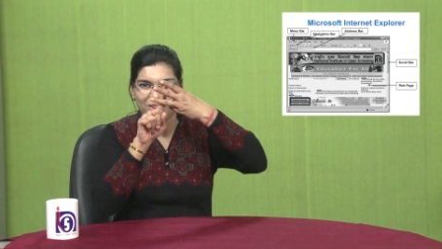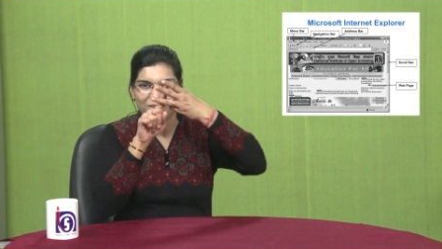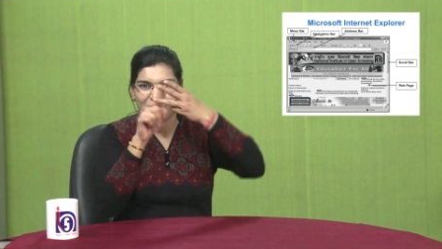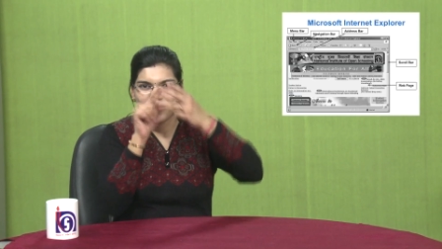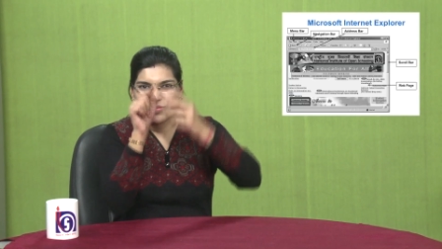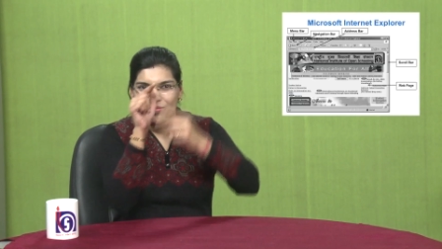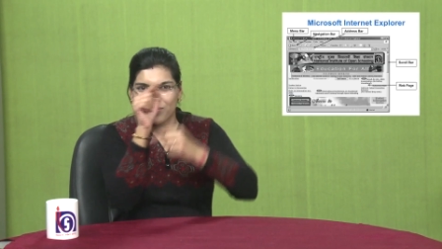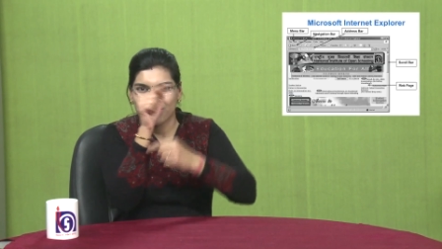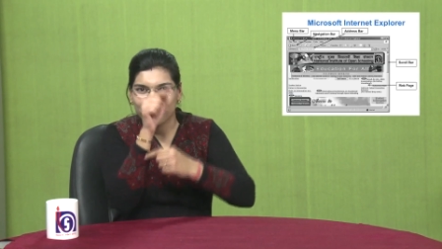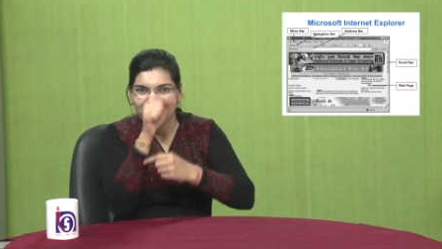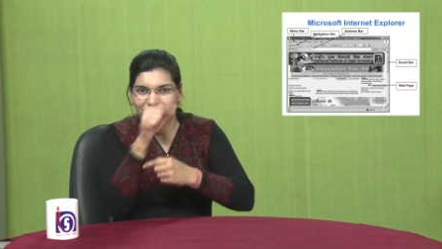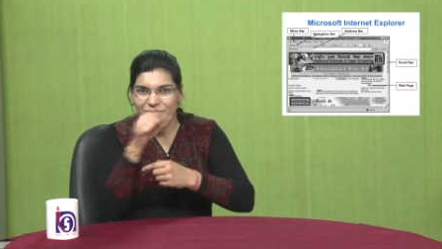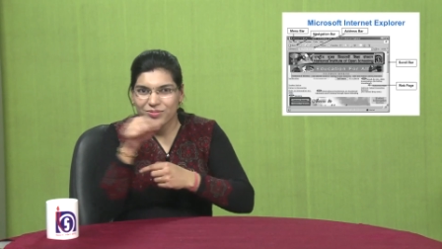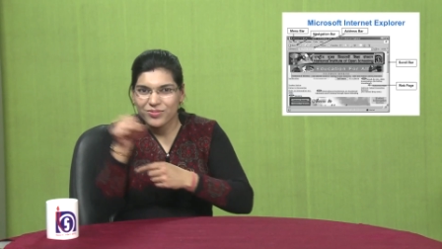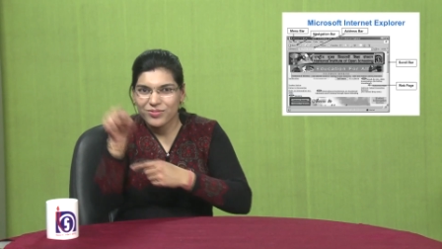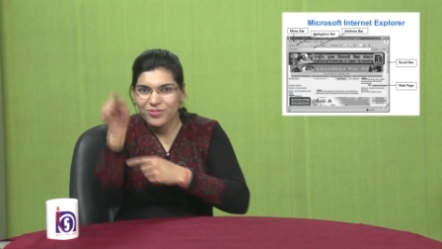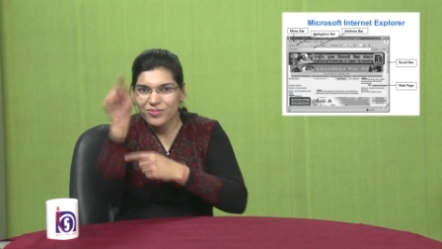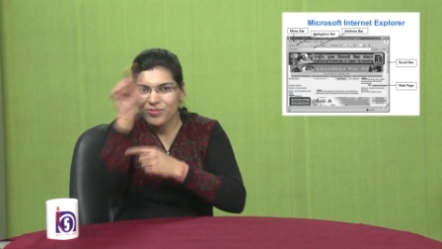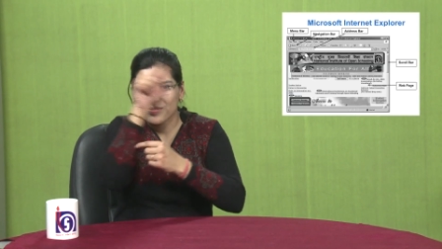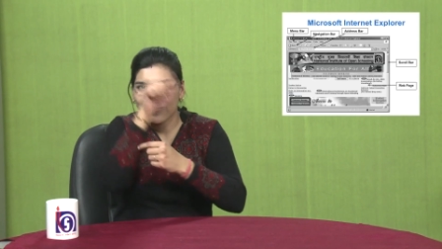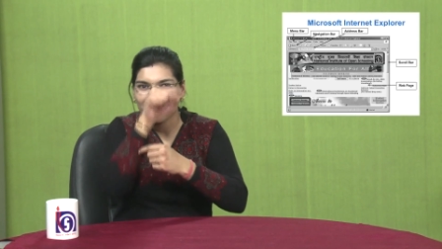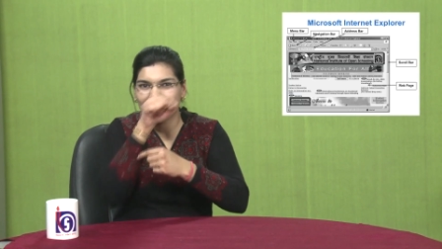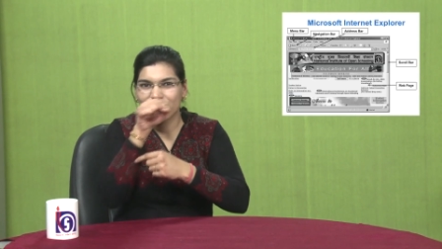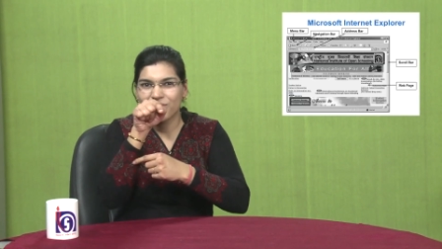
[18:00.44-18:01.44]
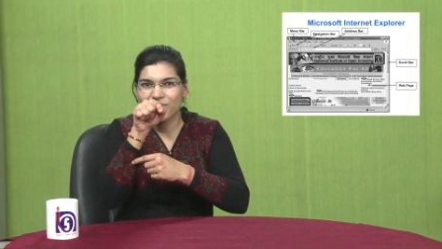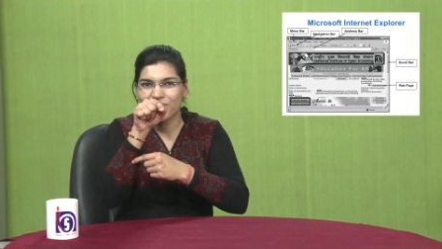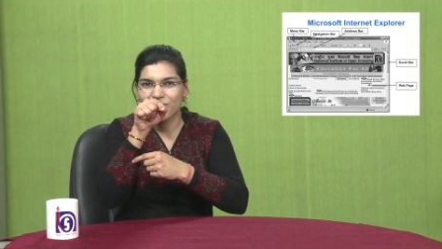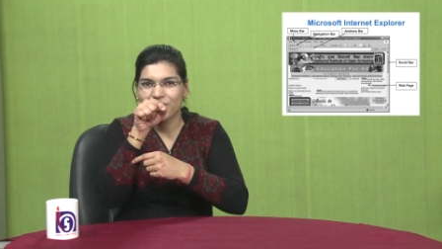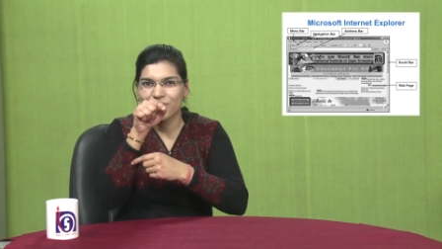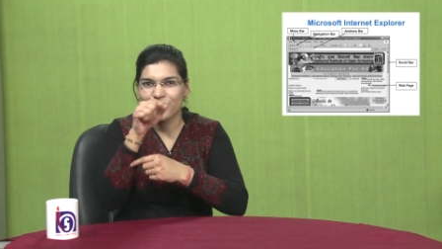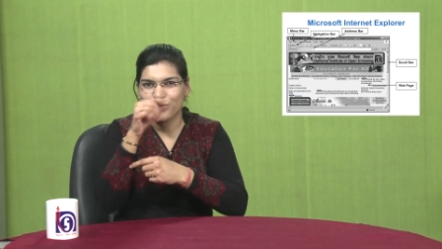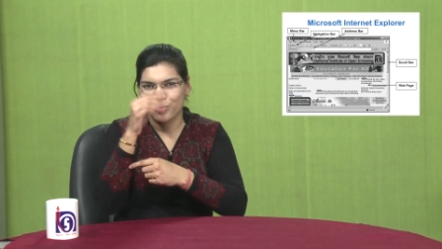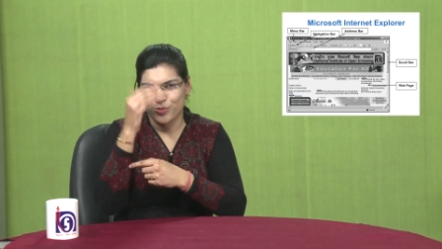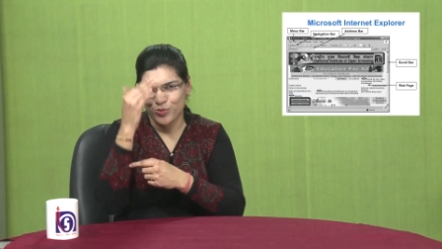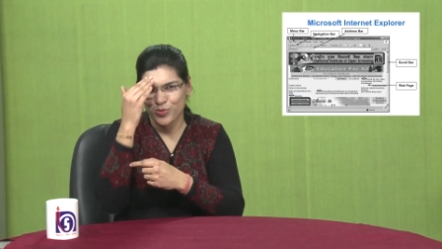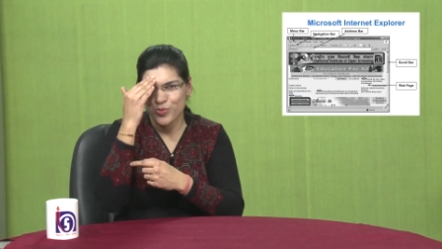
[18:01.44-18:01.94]
Did you know
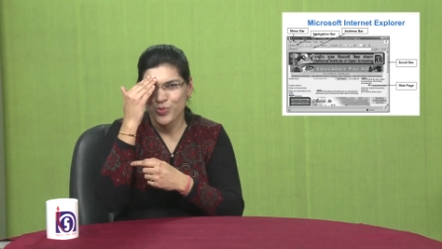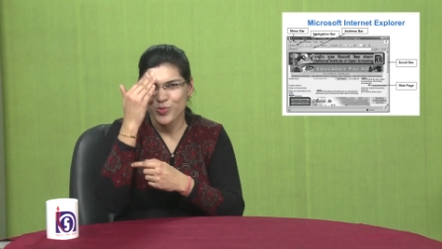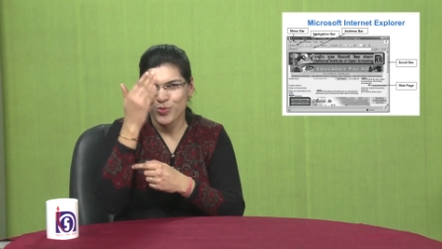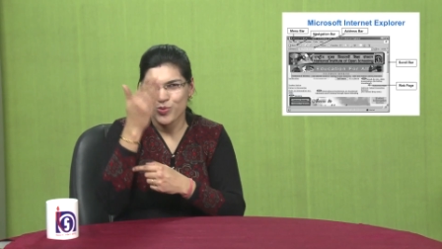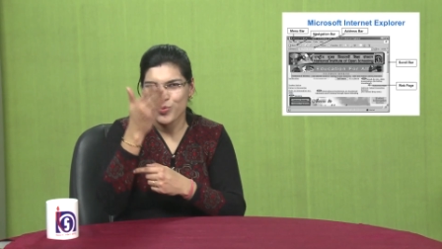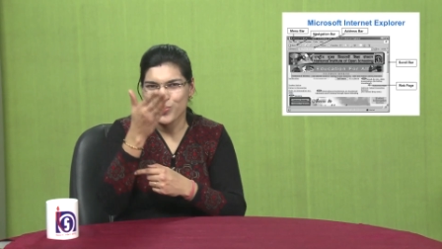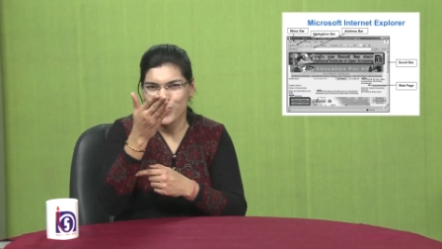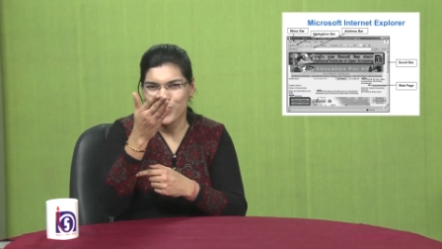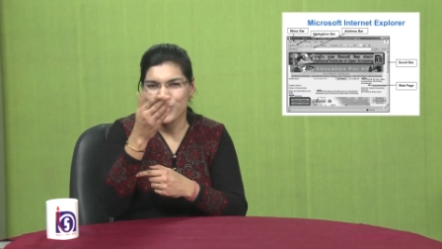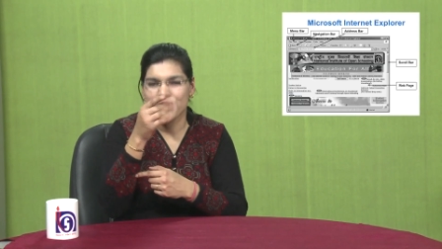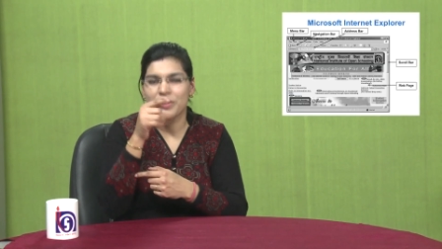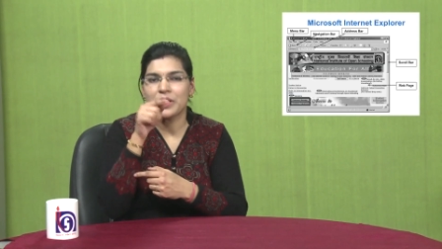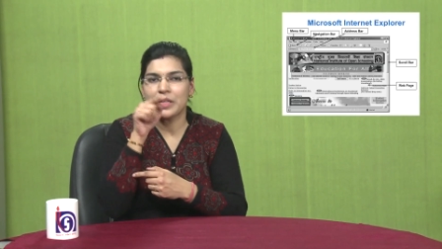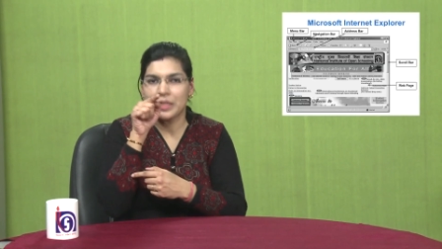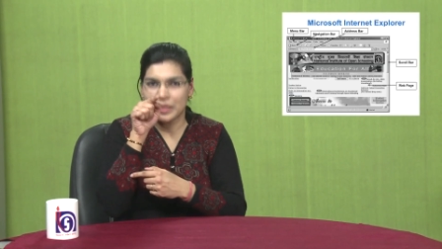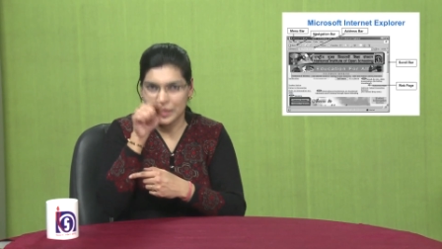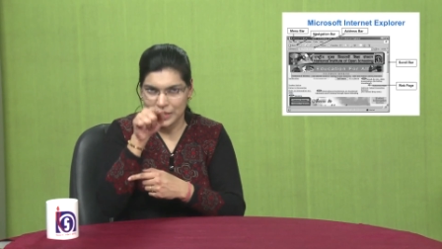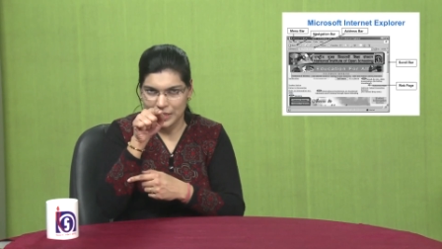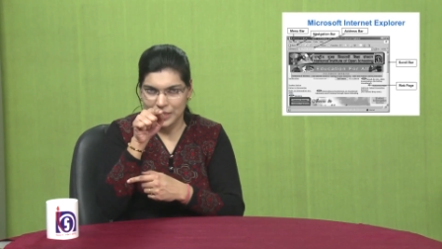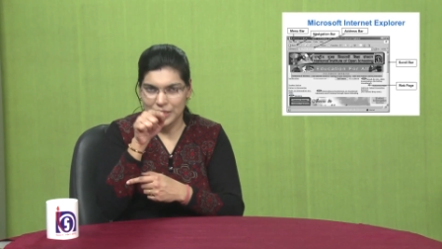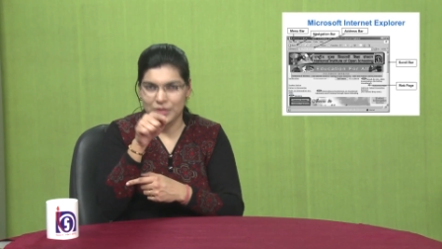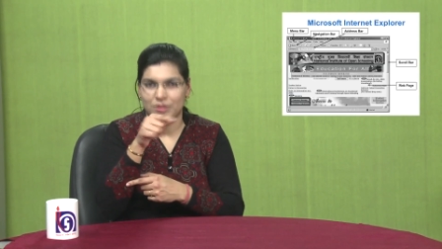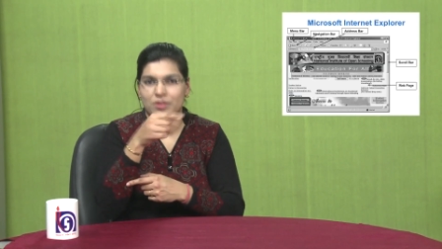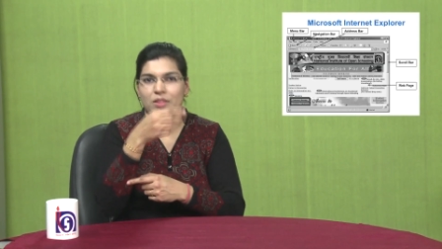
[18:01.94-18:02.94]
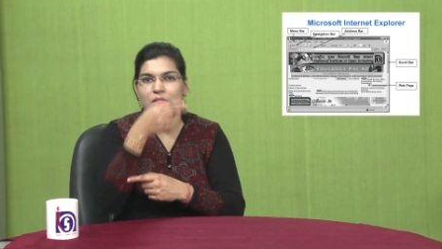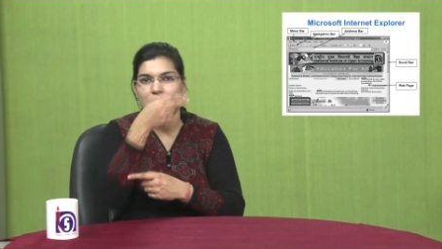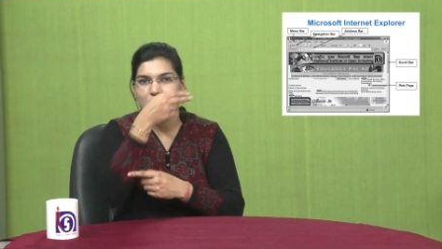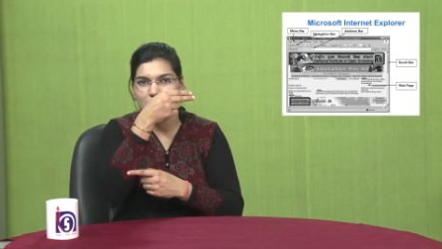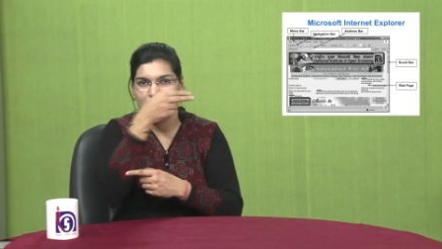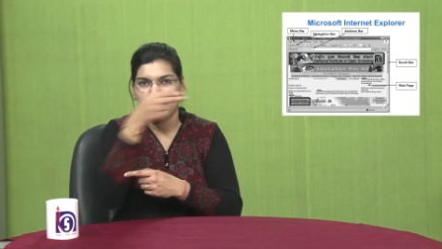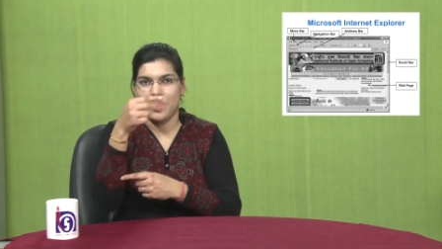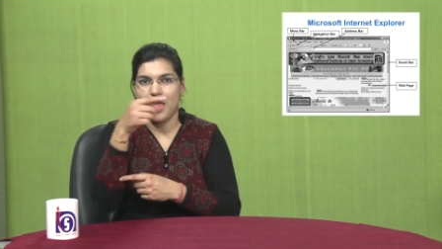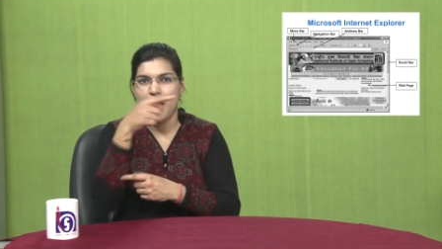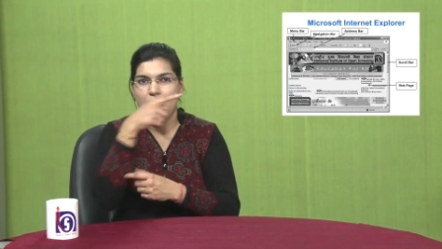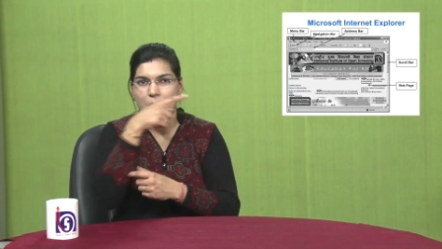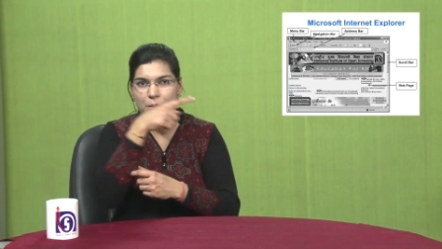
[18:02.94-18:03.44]
there is this? And
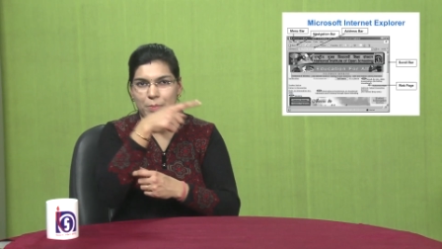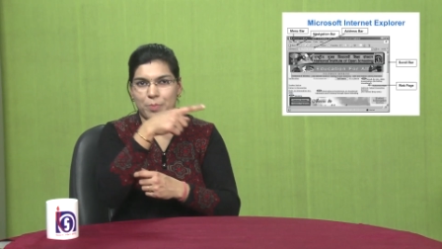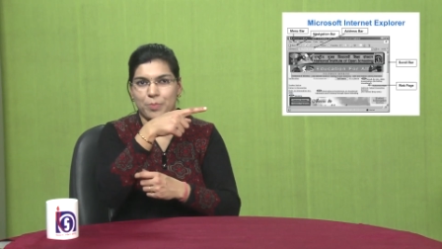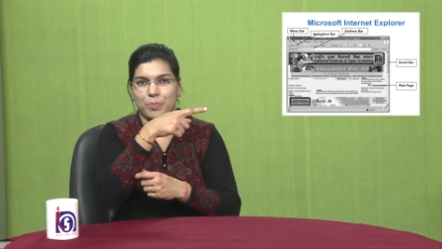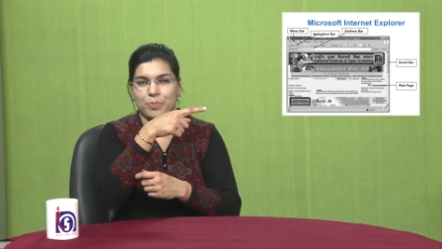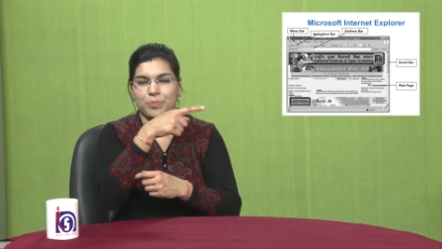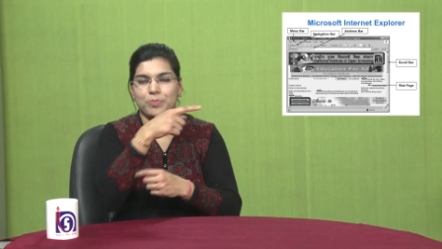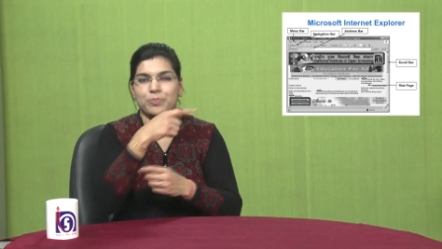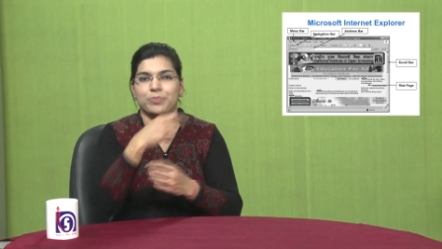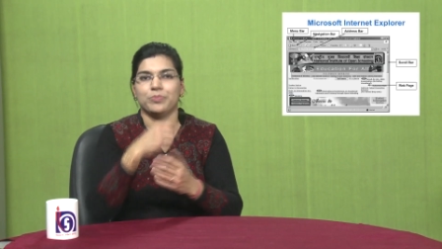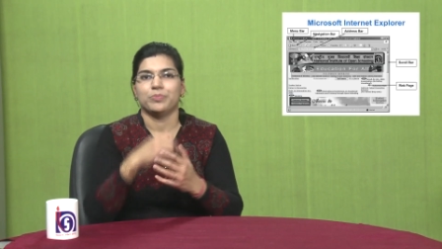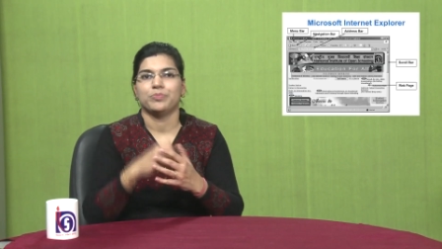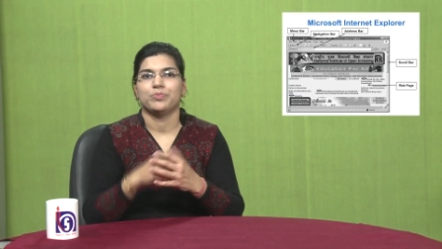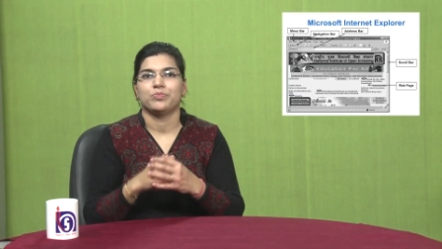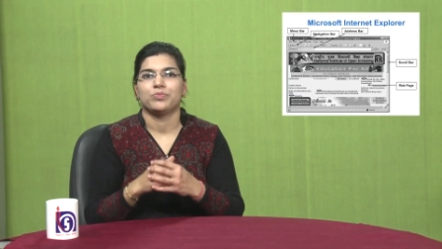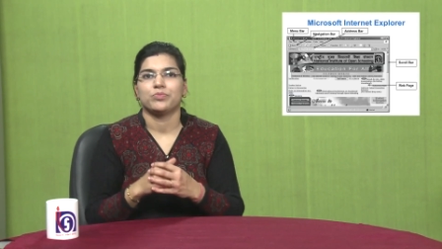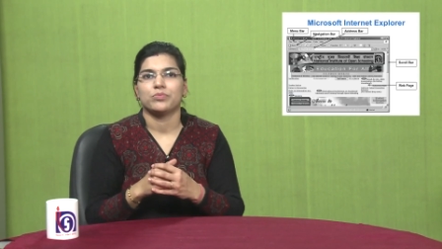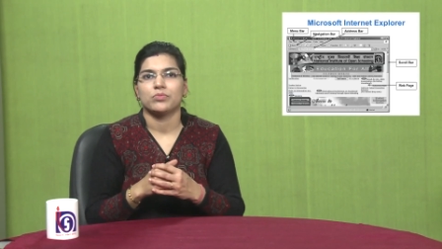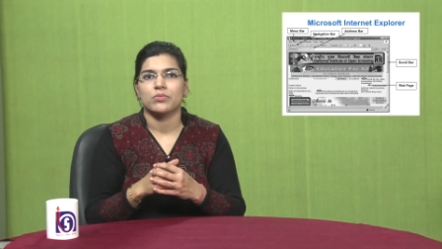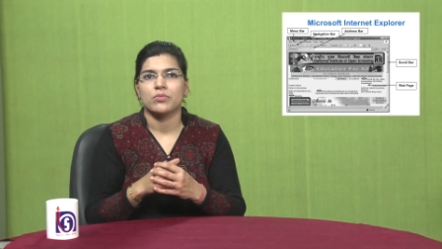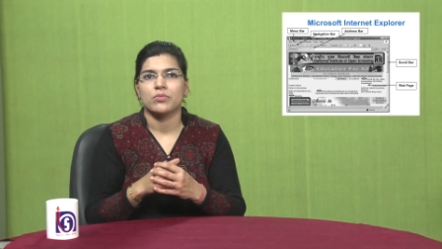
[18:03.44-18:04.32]
it has